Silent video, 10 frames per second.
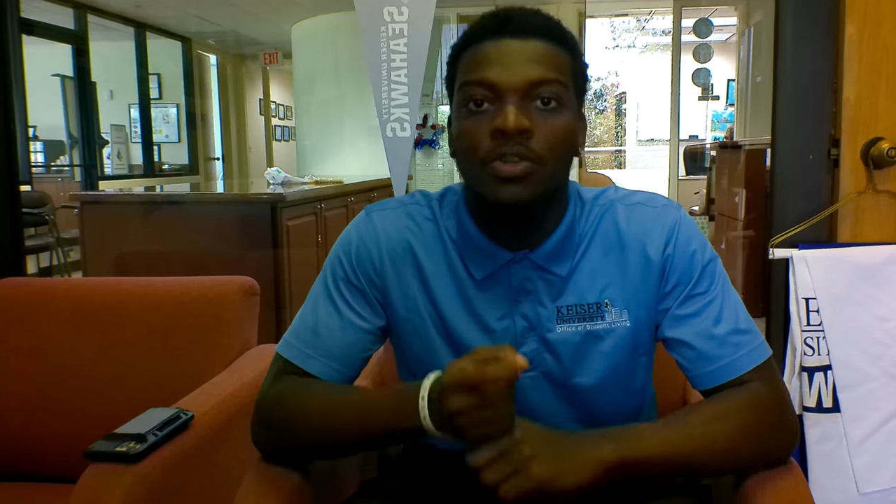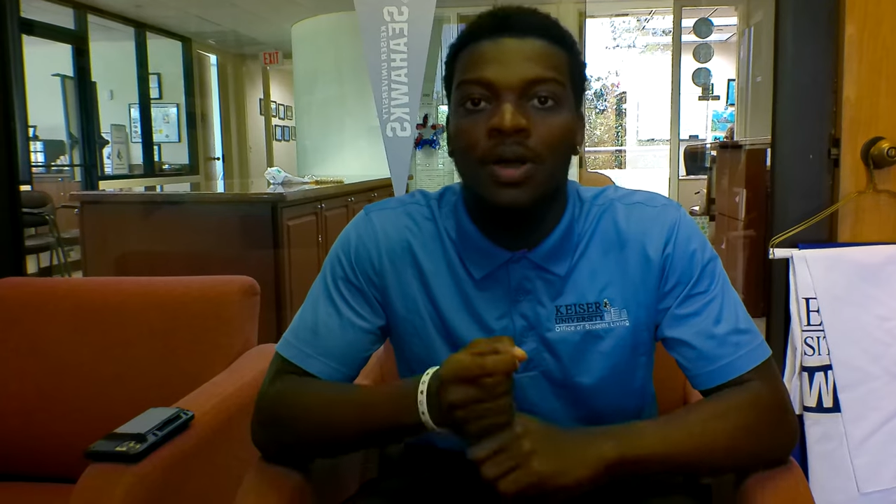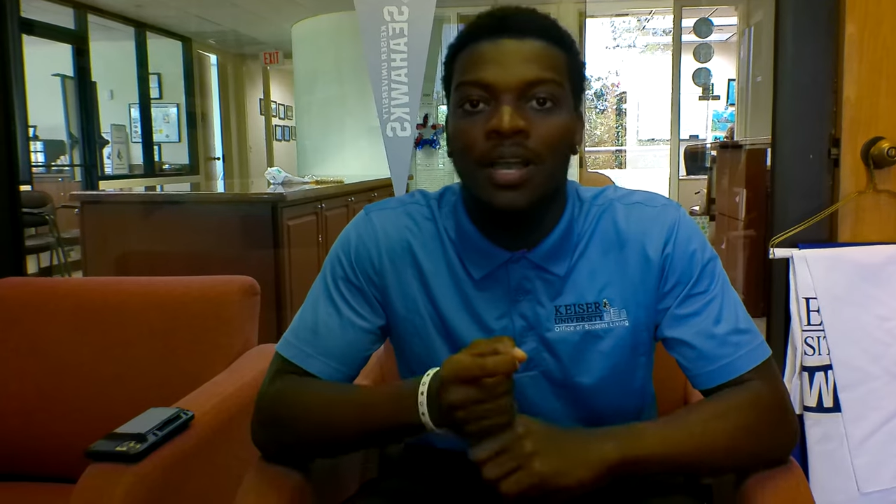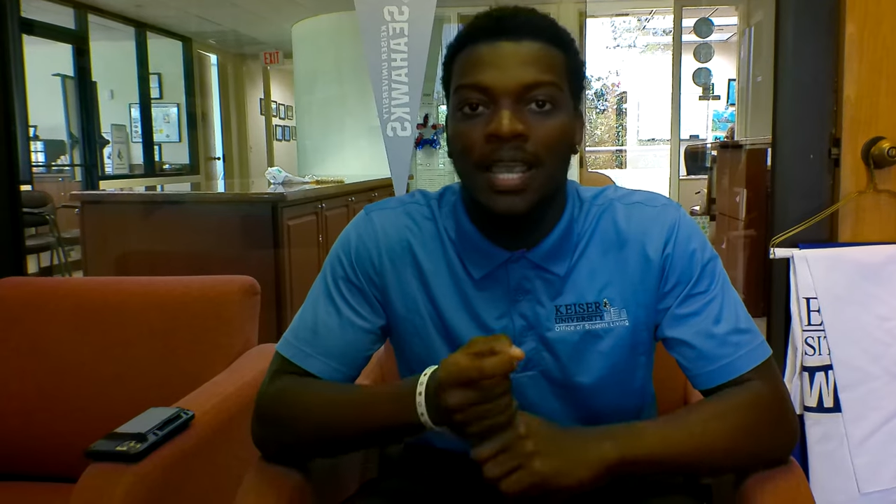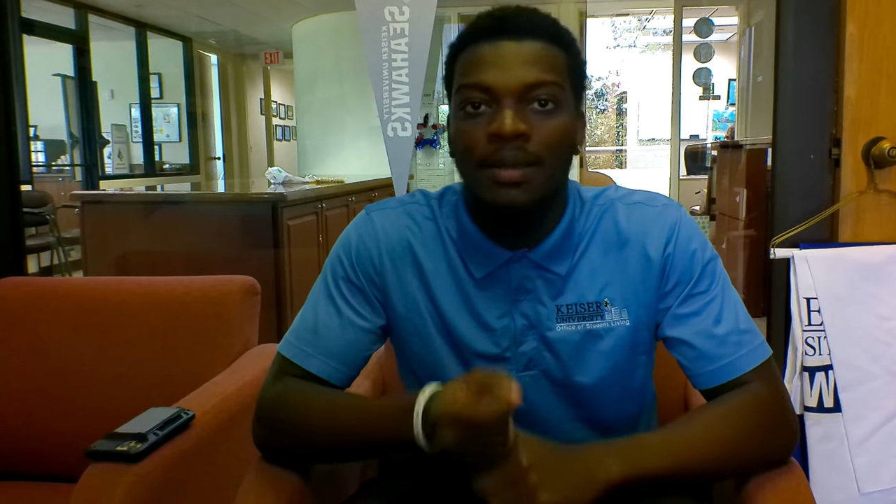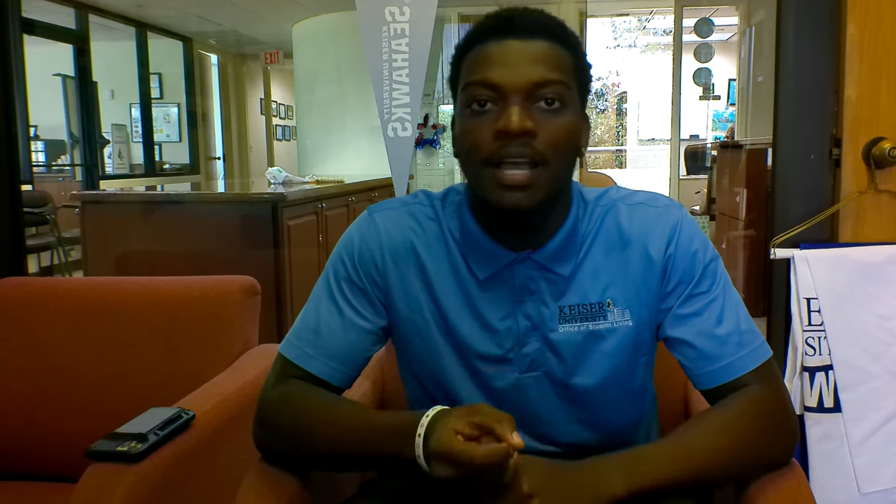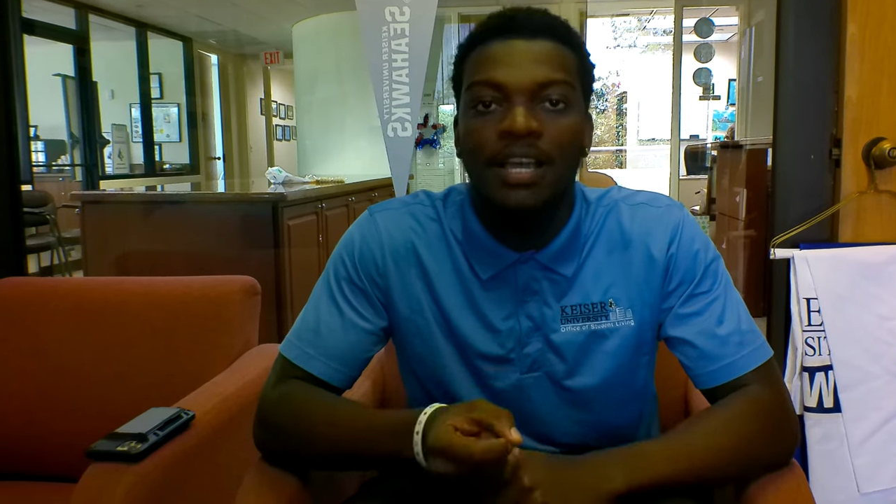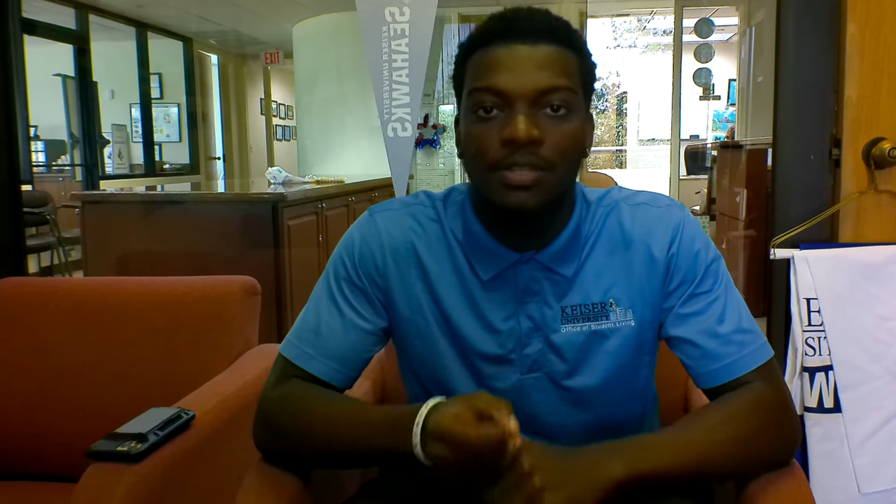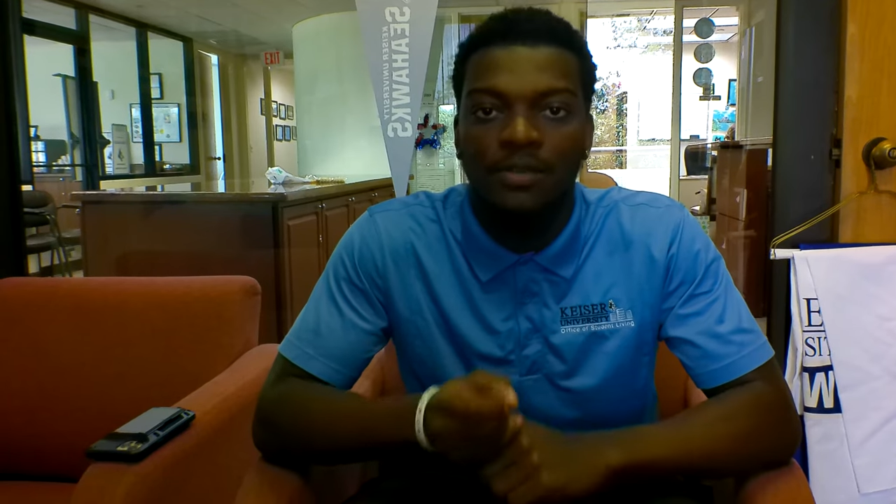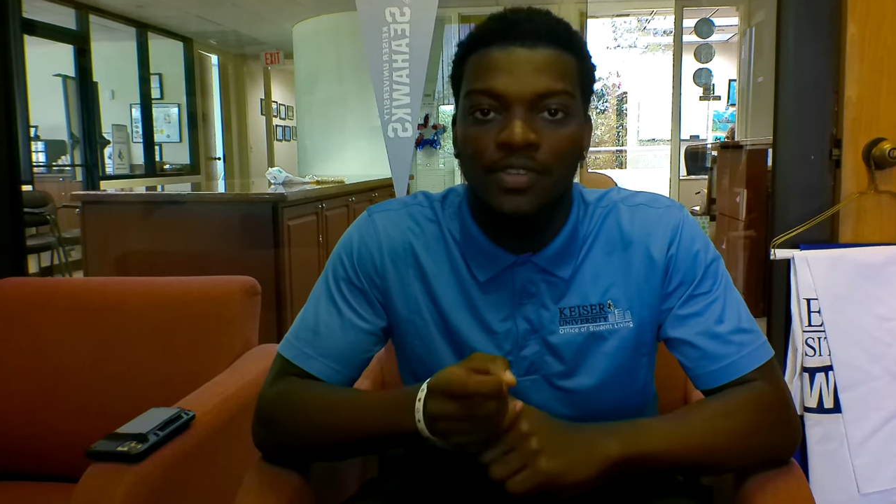So I came to
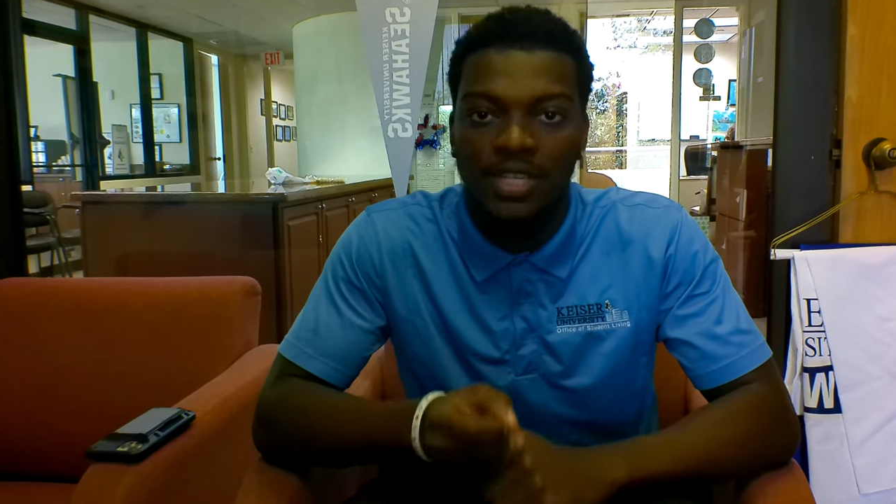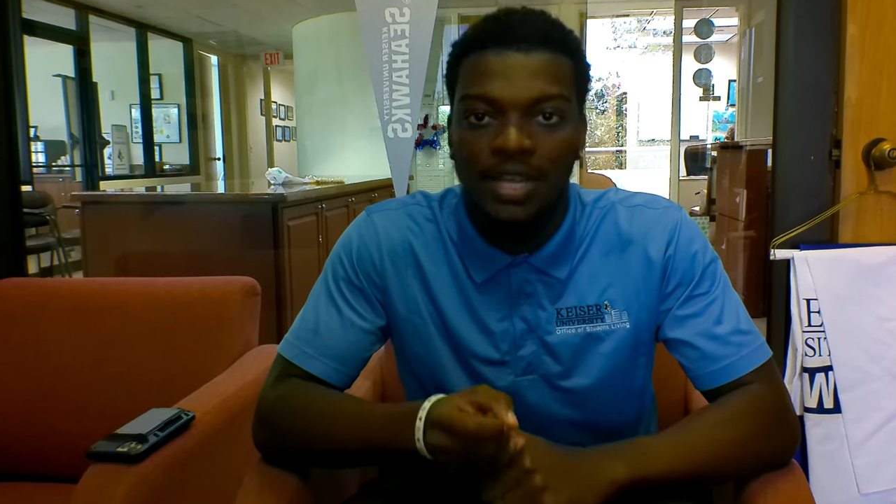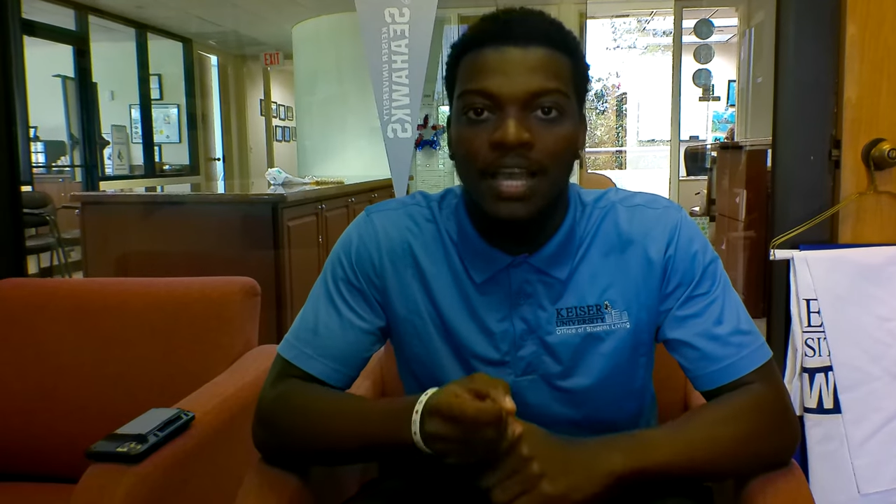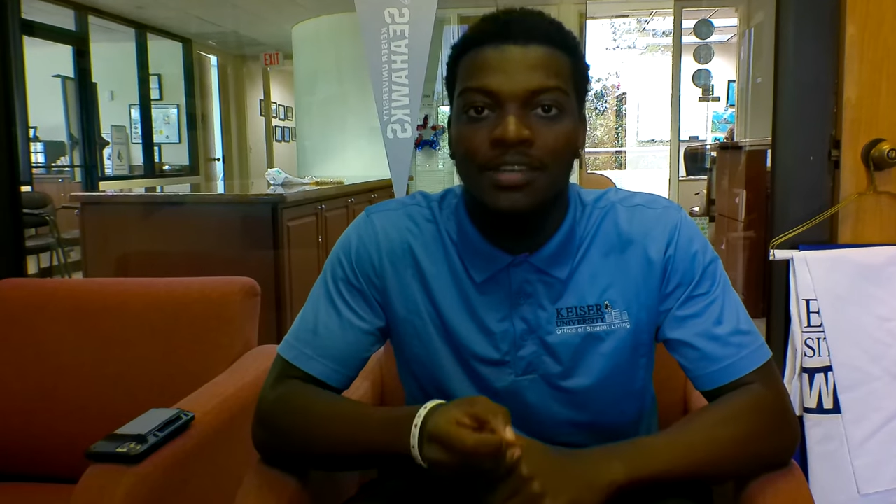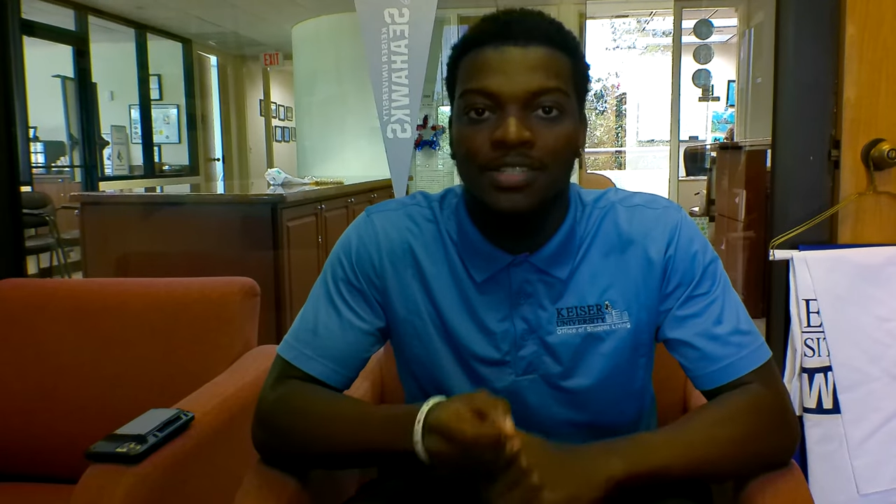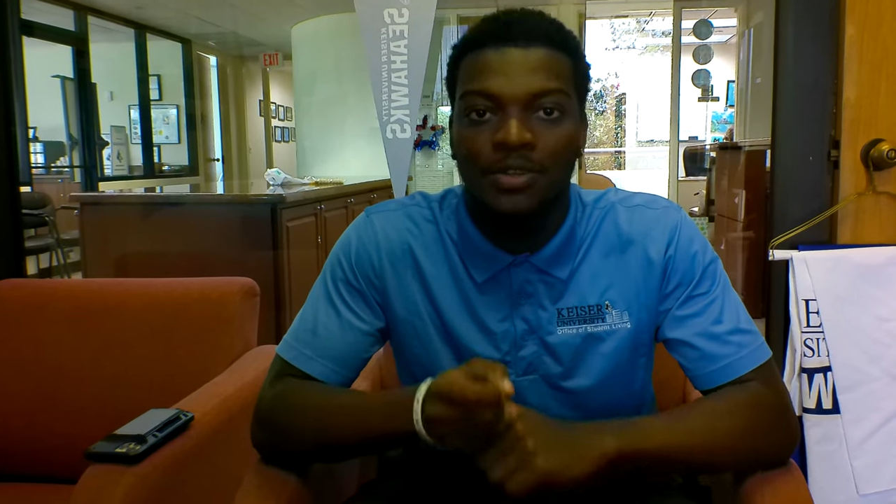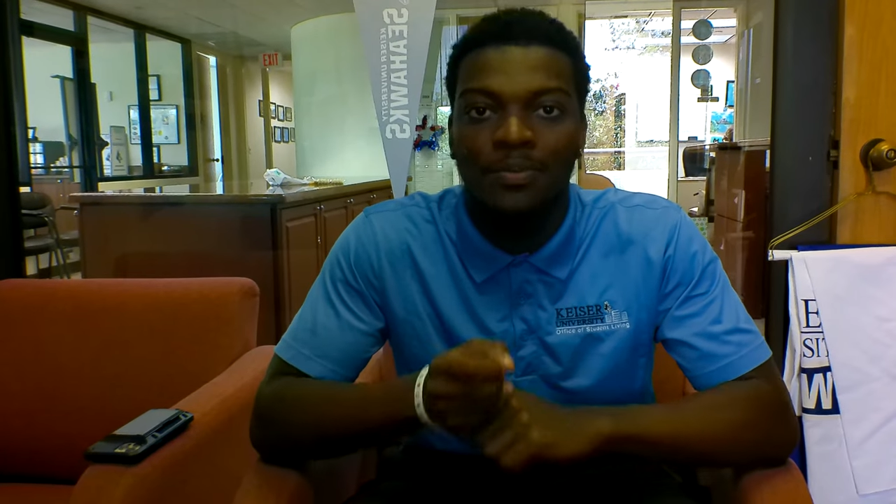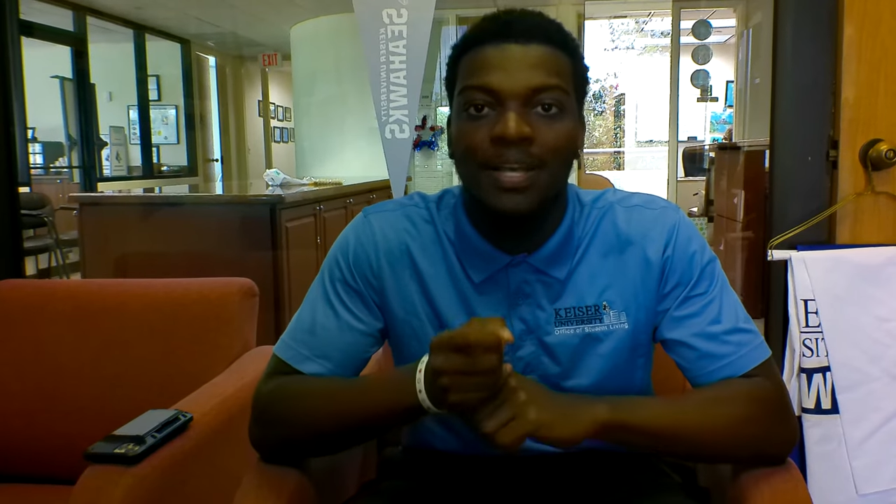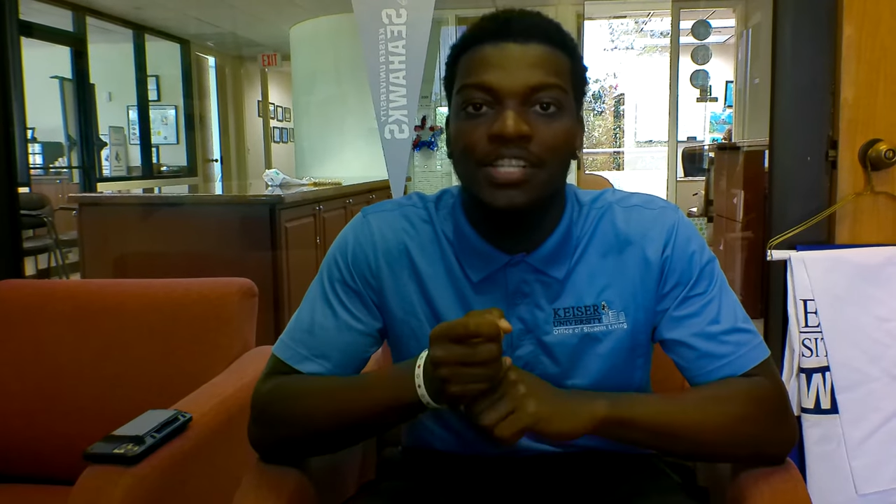Keiser. I visited Keiser in my